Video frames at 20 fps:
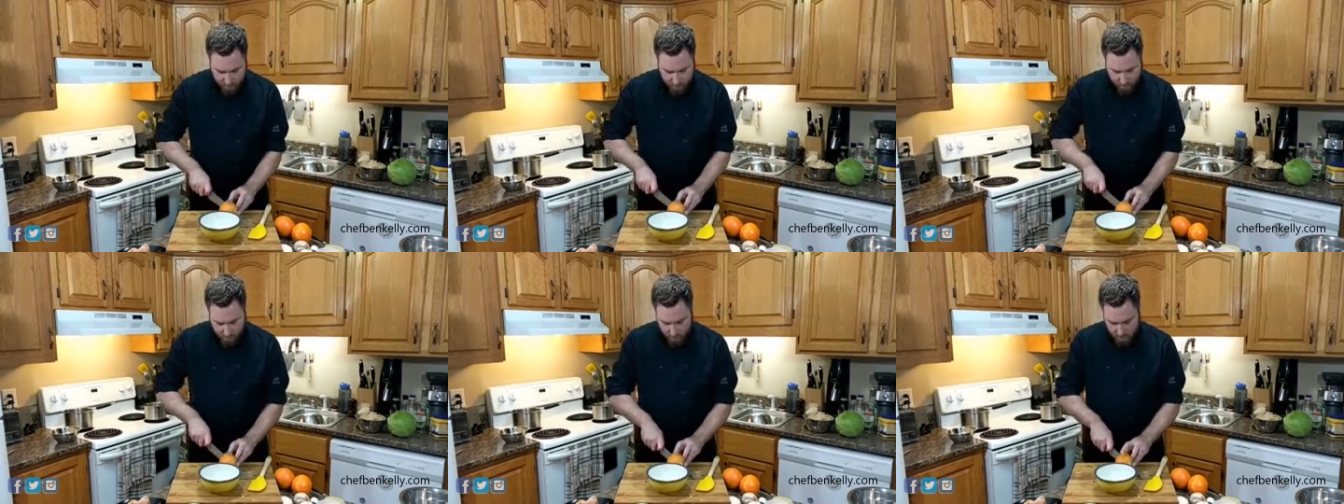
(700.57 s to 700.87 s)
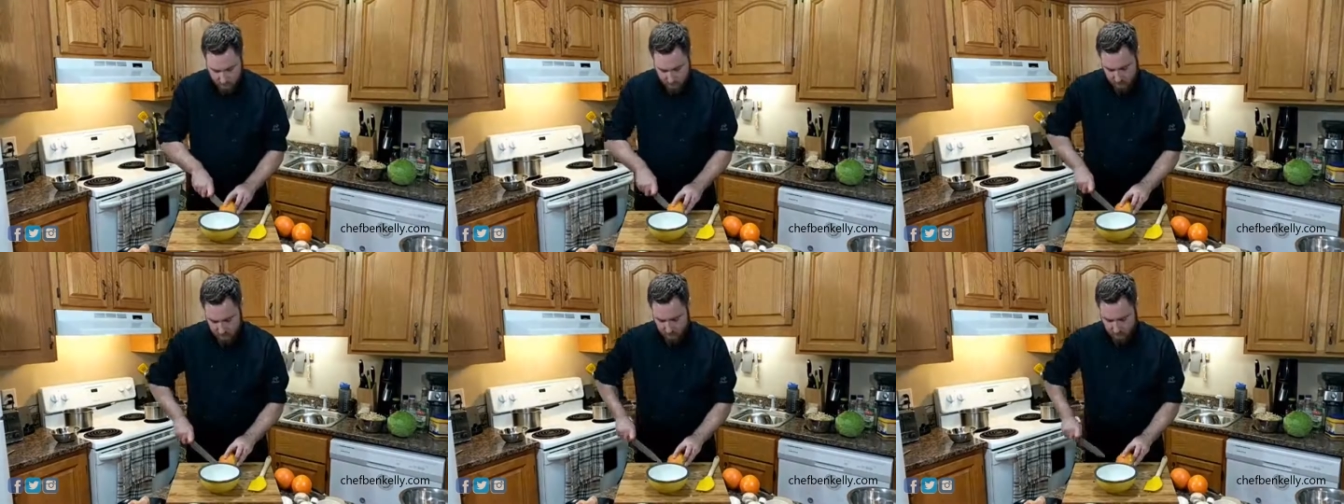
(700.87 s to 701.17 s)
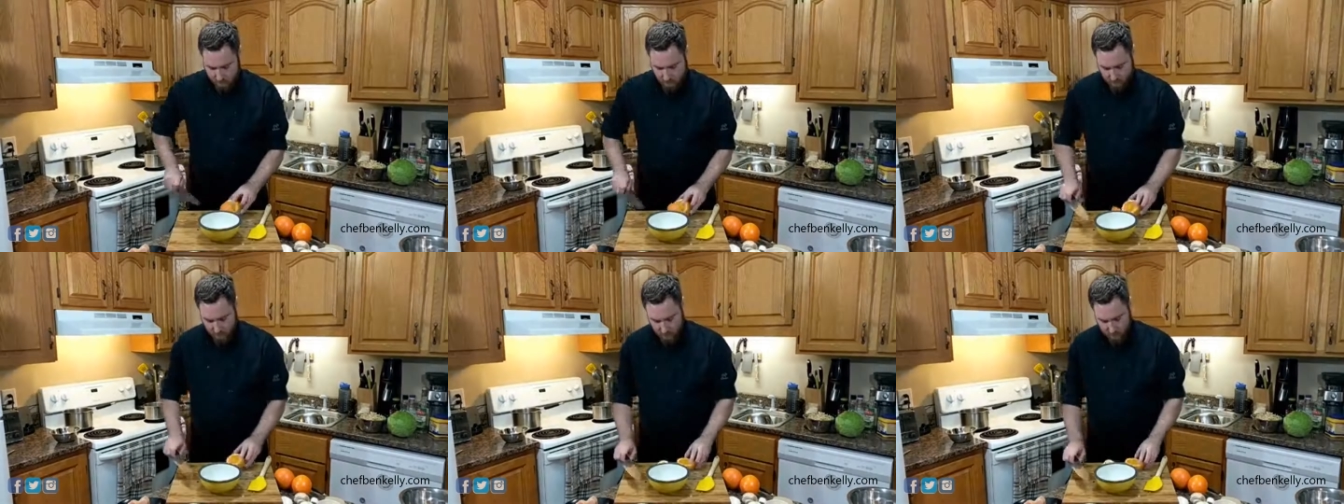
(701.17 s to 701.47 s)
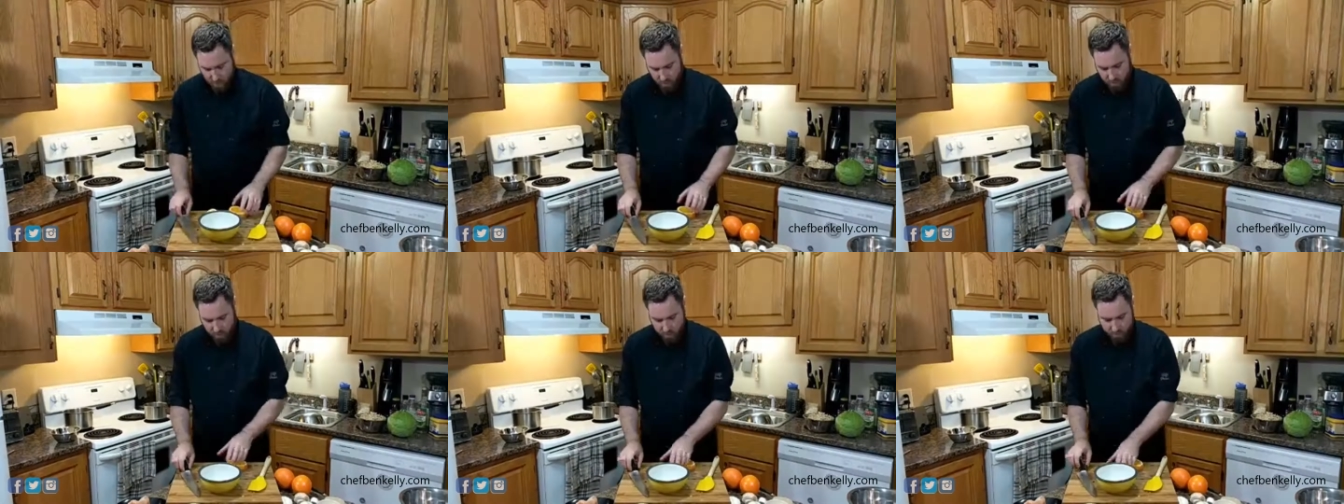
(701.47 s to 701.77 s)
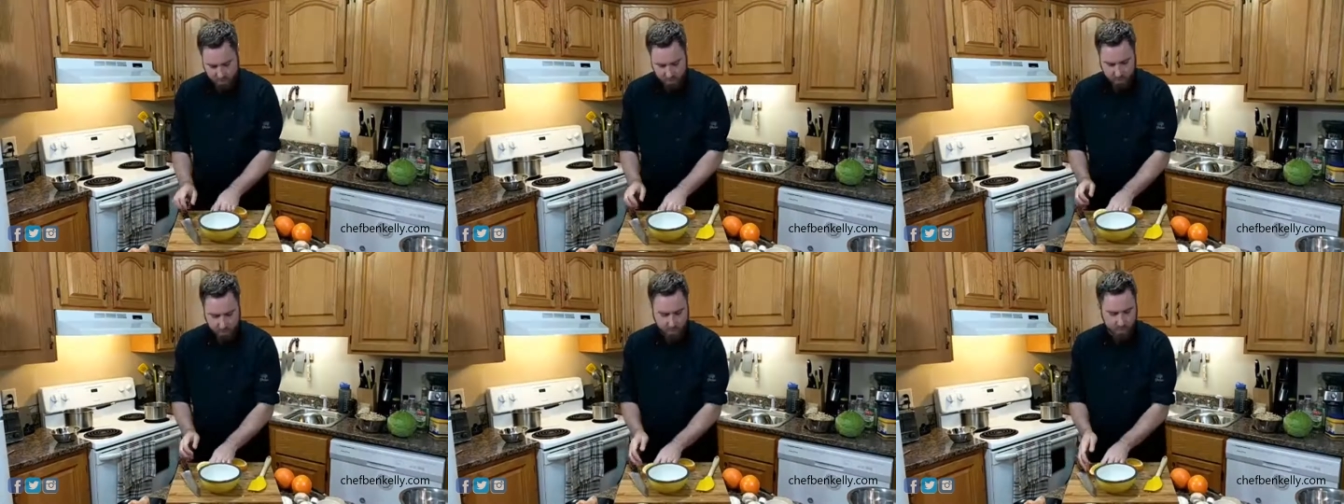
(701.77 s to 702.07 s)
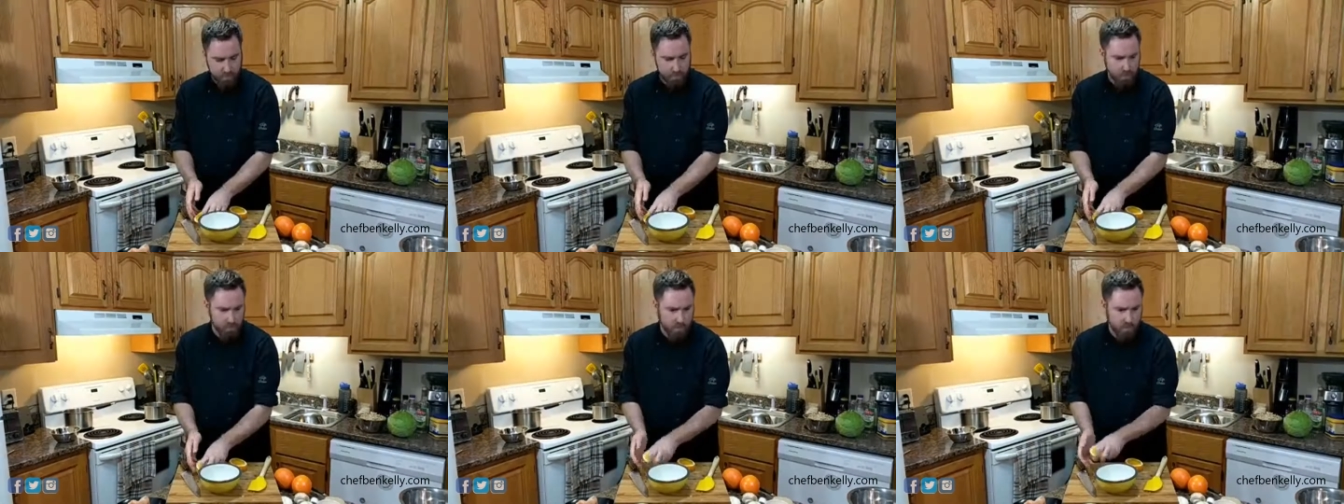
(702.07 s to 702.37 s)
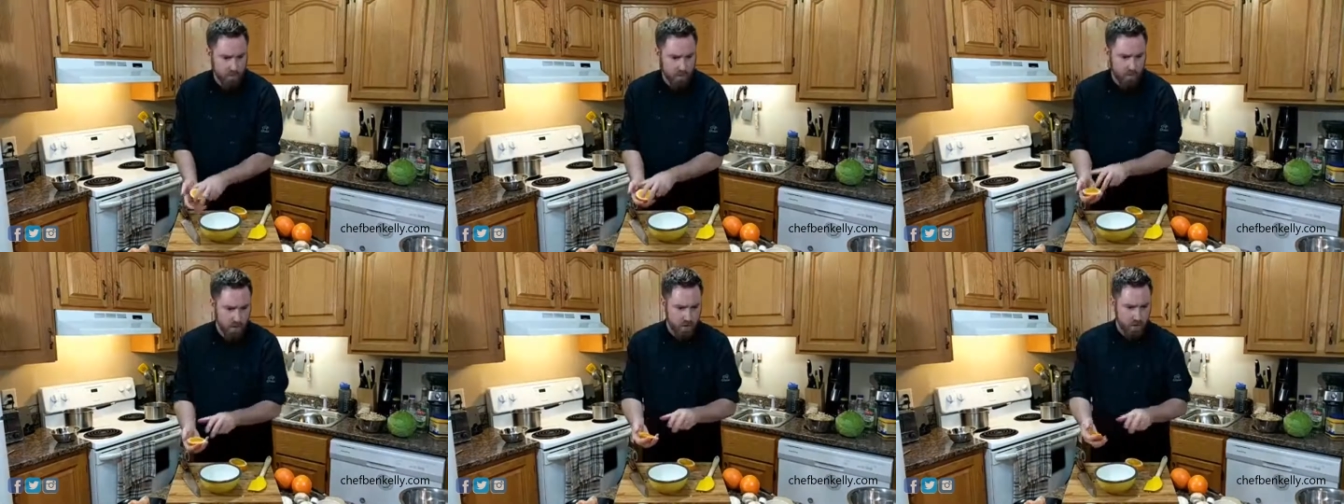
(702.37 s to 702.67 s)
So we'll do the same thing,
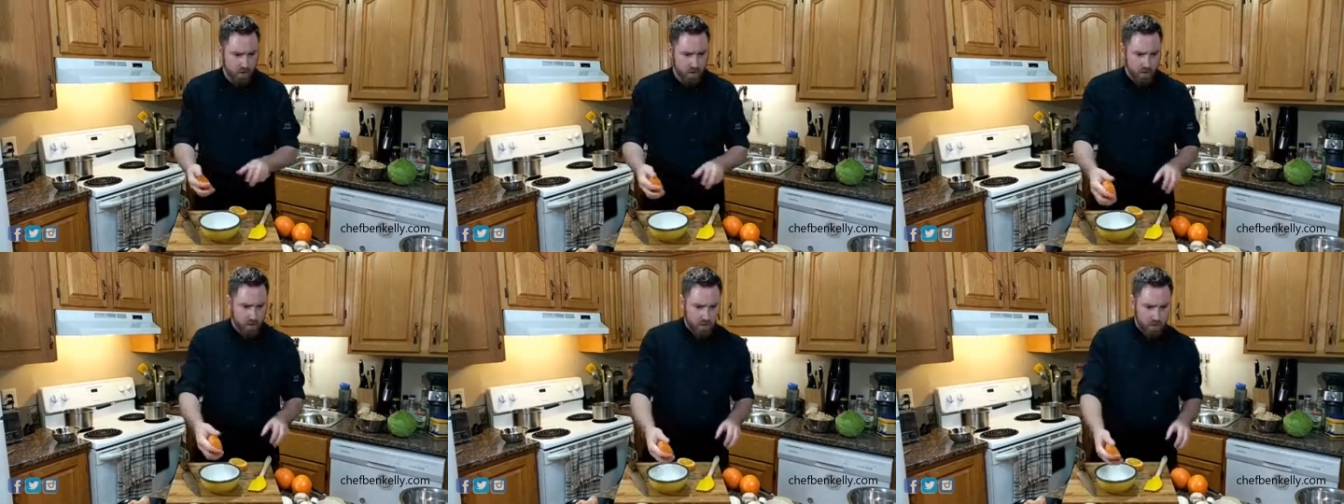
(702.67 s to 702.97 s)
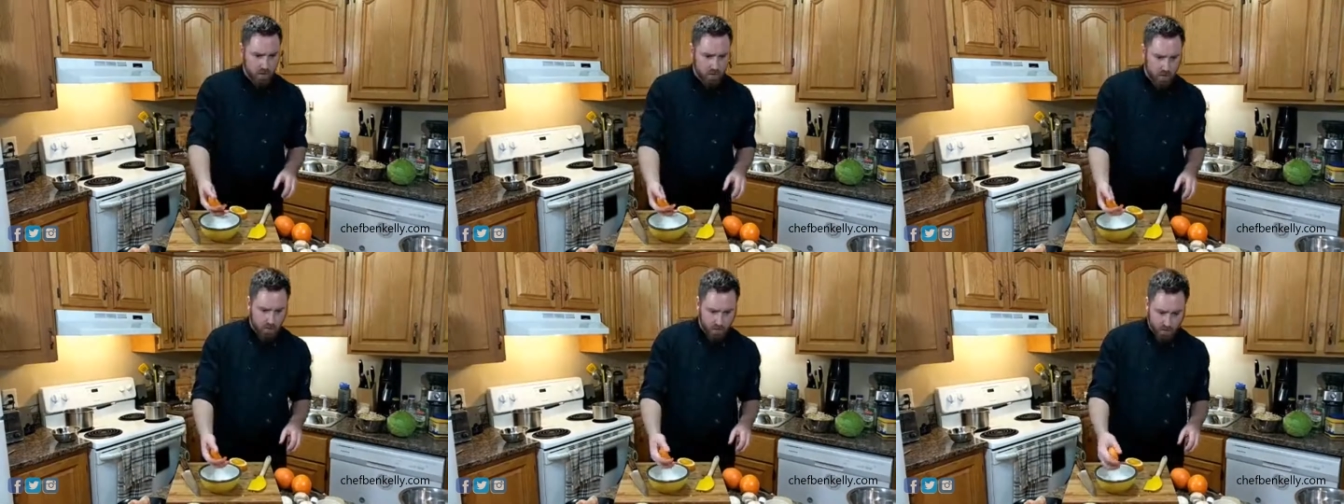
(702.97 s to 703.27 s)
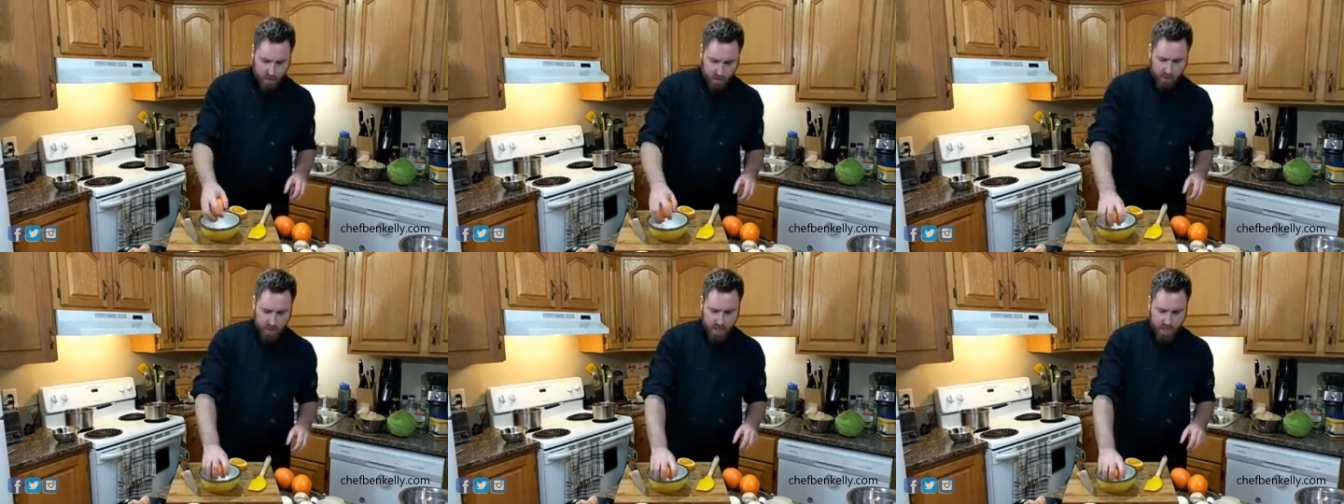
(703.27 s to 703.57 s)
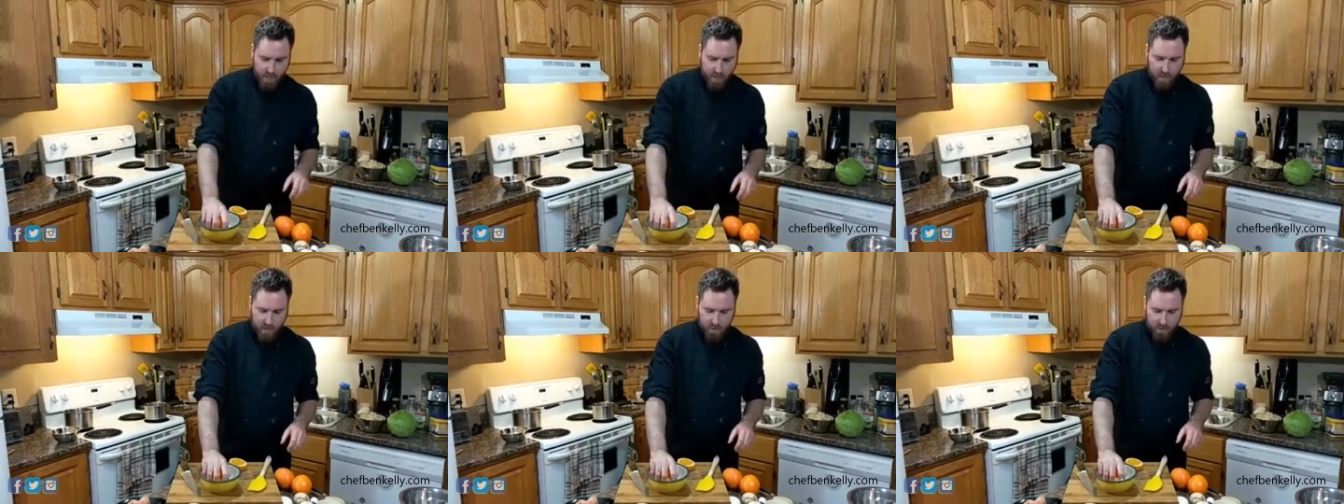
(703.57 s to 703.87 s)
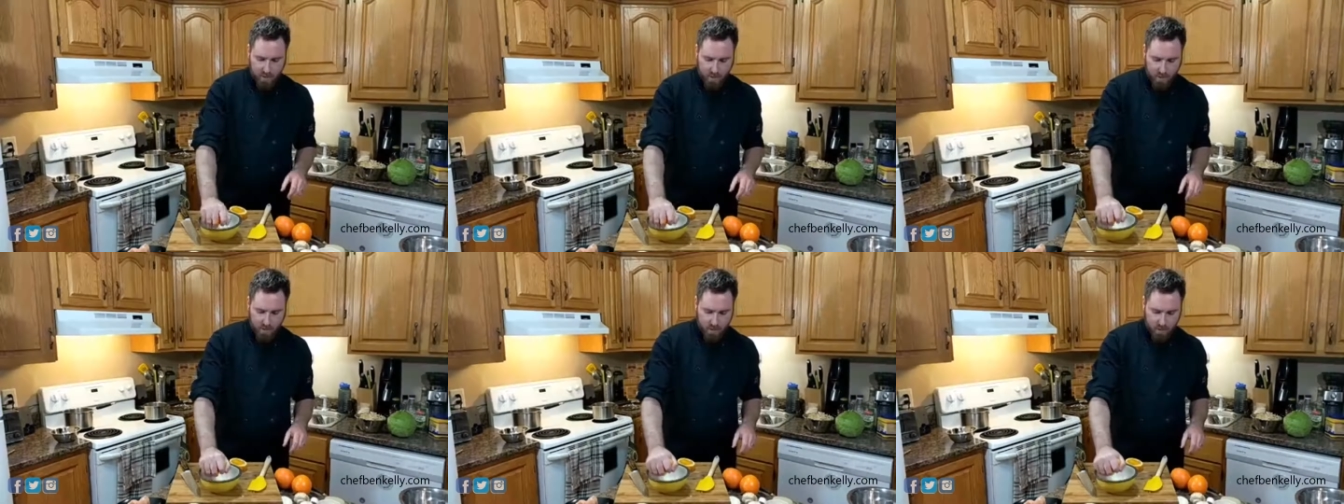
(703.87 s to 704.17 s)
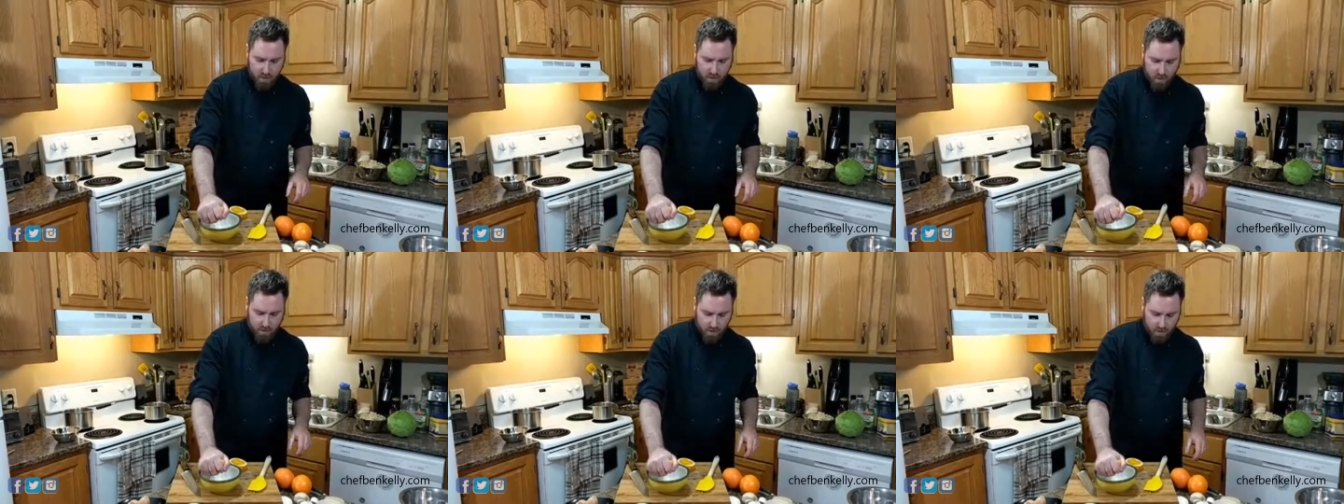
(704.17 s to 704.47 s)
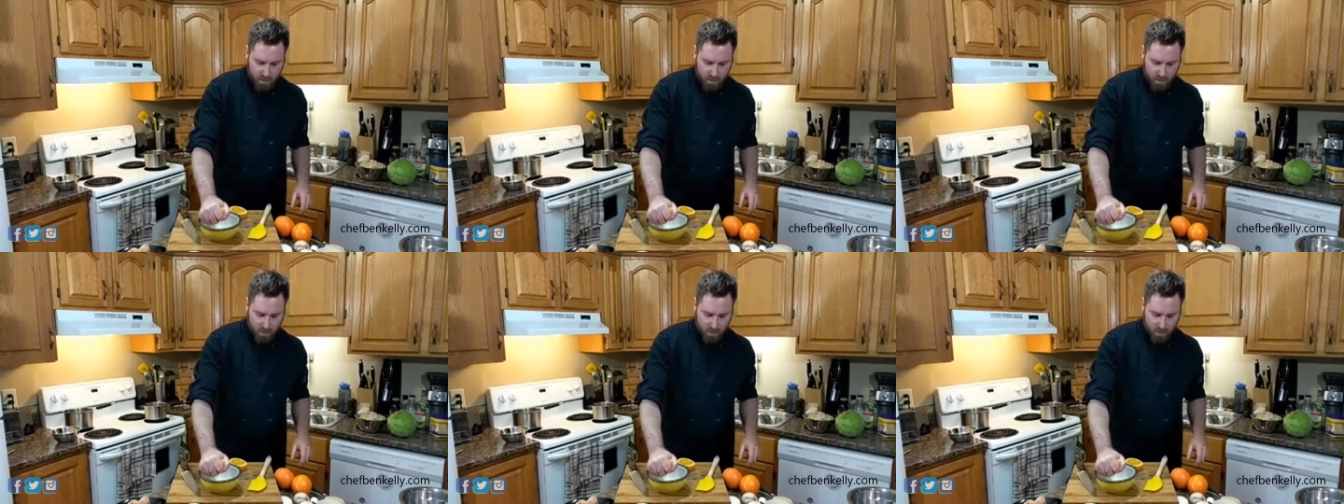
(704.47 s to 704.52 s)
squeeze that out.